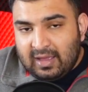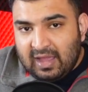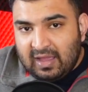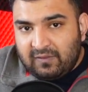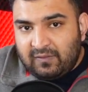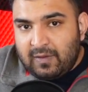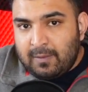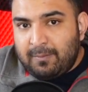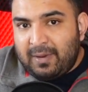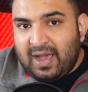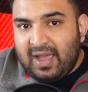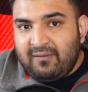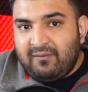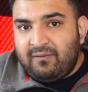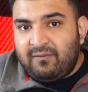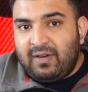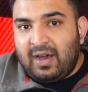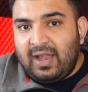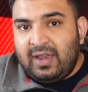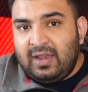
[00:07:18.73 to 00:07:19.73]
if you buy
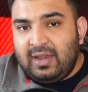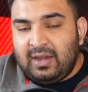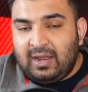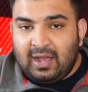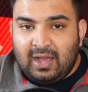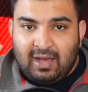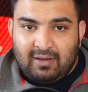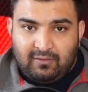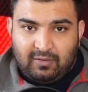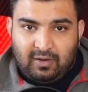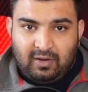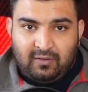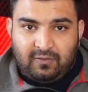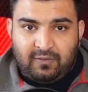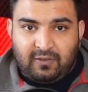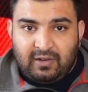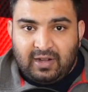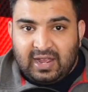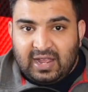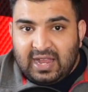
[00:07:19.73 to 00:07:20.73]
one cover
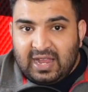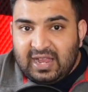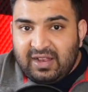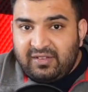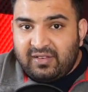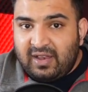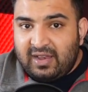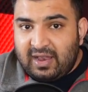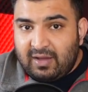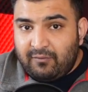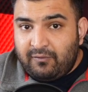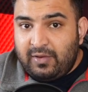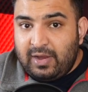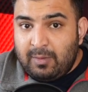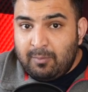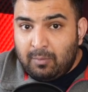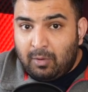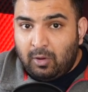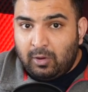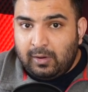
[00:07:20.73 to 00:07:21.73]
for each and
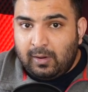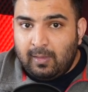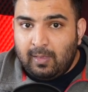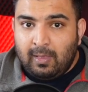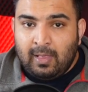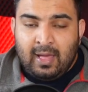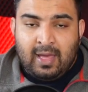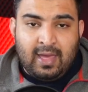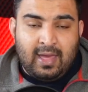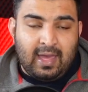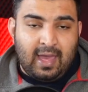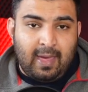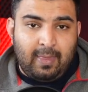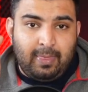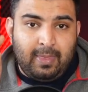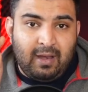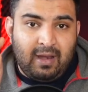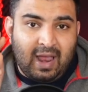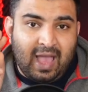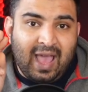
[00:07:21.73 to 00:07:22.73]
every model,
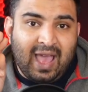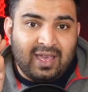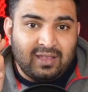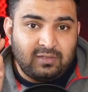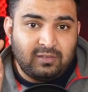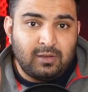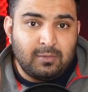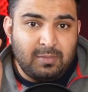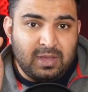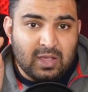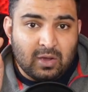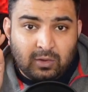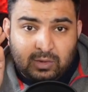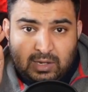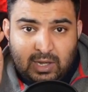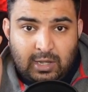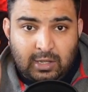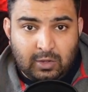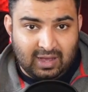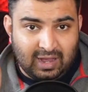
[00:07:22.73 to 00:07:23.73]
and there has to be
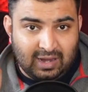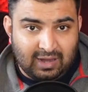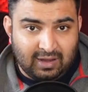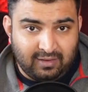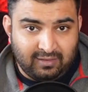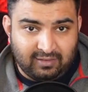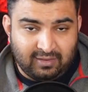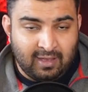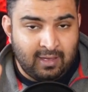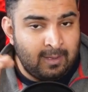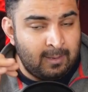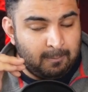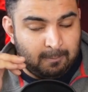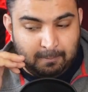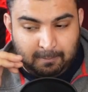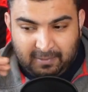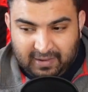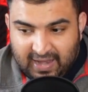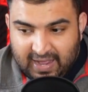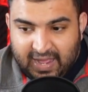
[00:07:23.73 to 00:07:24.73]
only colors,
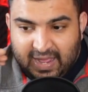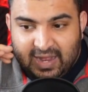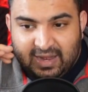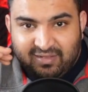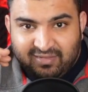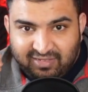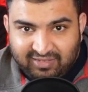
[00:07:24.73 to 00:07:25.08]
plain